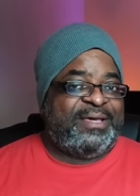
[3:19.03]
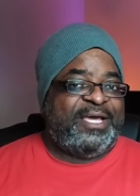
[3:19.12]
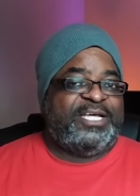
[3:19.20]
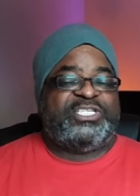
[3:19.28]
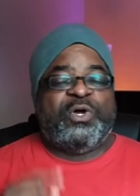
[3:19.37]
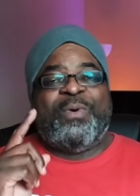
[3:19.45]

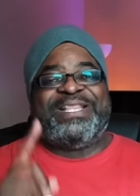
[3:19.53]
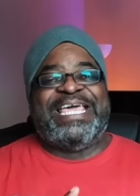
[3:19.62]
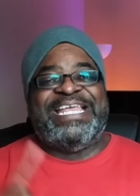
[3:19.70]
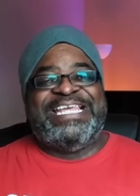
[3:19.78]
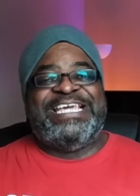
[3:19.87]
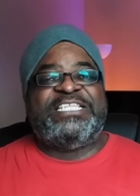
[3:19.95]
So what
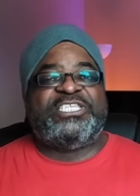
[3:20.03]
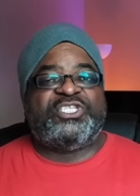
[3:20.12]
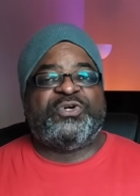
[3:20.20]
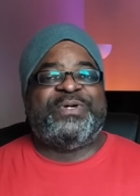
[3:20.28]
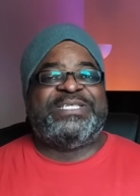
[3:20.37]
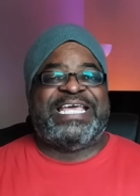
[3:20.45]
they need to
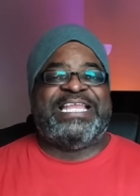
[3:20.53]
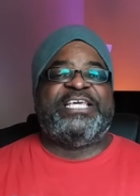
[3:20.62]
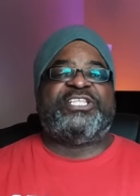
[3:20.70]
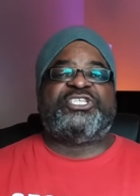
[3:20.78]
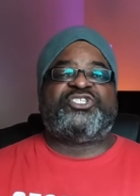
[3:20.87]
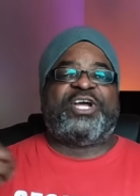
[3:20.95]
do is they
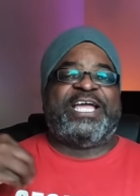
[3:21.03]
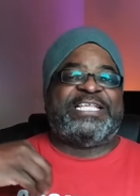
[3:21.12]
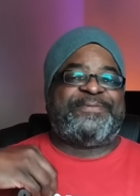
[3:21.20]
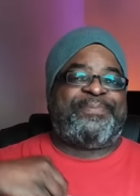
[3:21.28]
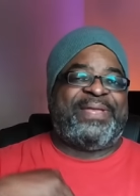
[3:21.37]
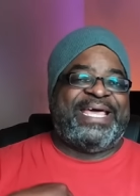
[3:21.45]
need to
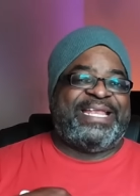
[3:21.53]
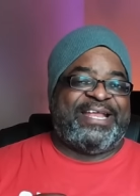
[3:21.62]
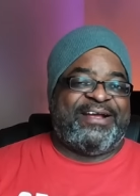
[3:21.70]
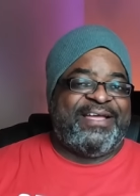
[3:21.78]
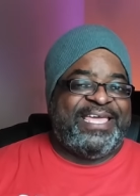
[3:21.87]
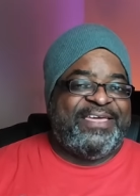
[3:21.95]
transplant
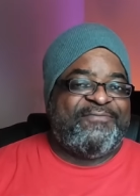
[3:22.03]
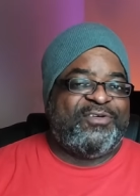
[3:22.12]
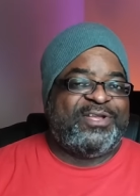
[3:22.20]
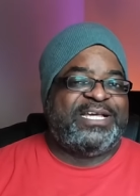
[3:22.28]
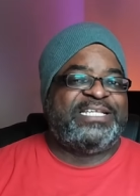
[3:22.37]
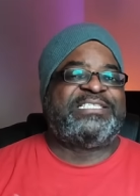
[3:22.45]
their
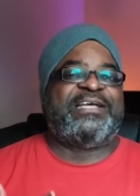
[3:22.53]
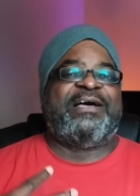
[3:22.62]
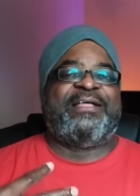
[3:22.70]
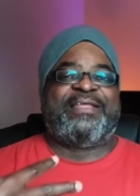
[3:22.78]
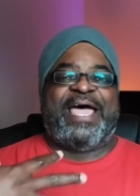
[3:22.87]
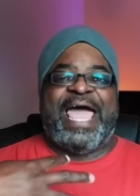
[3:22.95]
evilness,
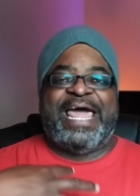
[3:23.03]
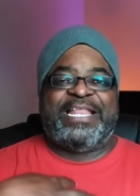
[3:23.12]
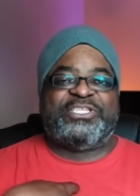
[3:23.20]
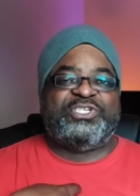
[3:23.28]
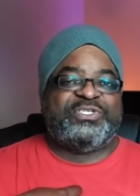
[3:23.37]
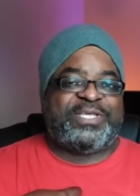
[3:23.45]
the, the
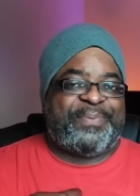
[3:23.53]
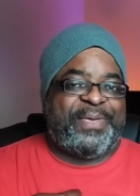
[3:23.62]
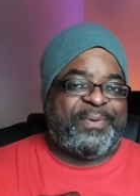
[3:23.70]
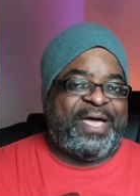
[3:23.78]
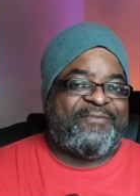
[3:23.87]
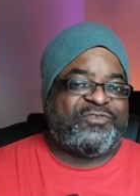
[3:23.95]
attitudes that
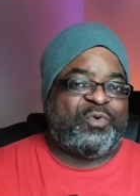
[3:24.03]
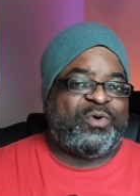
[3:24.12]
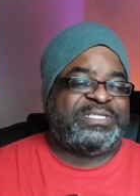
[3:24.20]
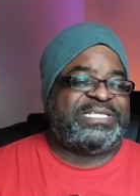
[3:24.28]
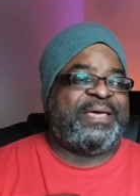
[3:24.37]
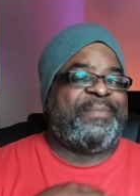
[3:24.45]
people have
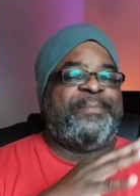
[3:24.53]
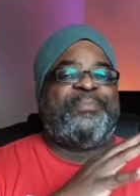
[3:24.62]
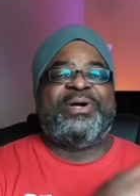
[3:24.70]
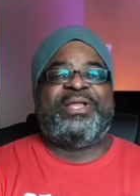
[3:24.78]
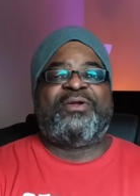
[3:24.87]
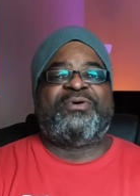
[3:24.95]
towards them, and
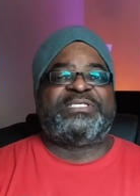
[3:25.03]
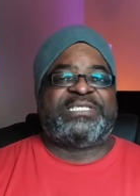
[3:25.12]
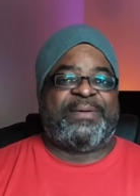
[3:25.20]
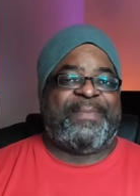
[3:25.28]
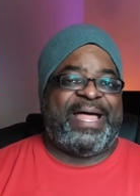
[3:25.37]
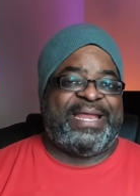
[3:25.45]
put it on
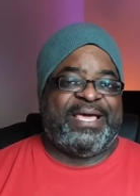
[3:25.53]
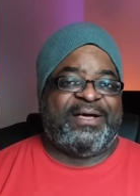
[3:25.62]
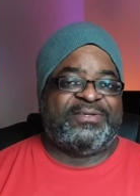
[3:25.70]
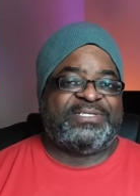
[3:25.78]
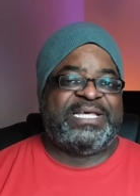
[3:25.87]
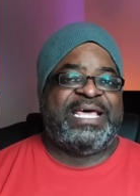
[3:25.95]
somebody
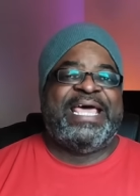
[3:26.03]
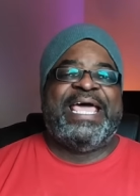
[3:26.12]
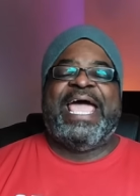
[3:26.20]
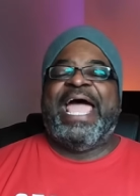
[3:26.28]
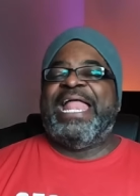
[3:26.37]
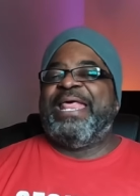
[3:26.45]
else.
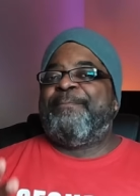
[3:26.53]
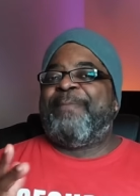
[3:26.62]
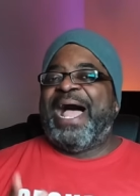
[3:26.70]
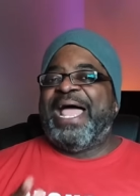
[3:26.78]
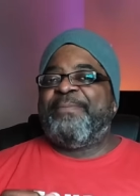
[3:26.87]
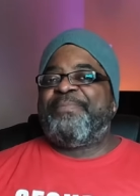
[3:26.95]
And in
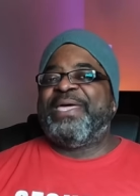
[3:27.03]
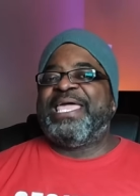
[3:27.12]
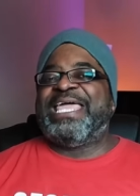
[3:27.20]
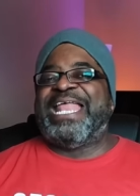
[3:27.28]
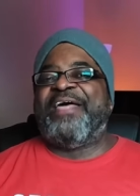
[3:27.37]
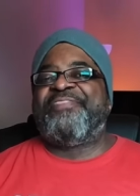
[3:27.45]
my
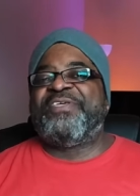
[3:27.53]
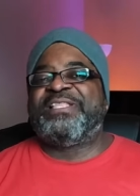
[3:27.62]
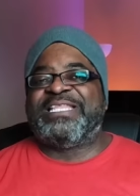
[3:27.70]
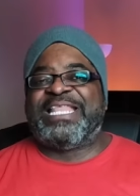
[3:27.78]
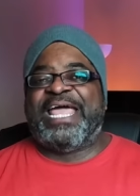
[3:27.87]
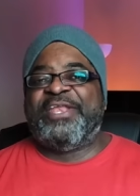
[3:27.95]
opinion, I think
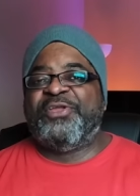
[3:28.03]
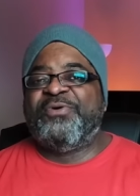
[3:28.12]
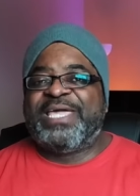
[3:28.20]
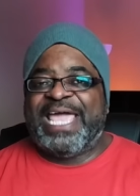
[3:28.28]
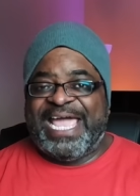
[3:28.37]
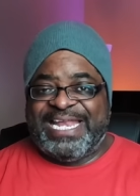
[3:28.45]
that that new
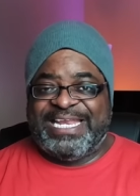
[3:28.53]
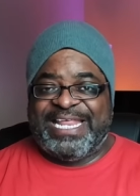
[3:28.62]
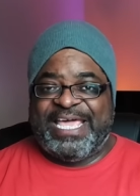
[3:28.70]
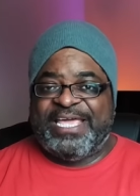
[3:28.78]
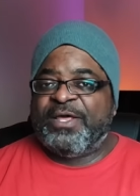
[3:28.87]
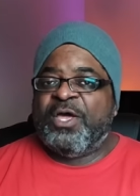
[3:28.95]

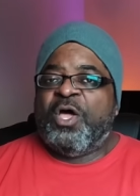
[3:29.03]
candidate,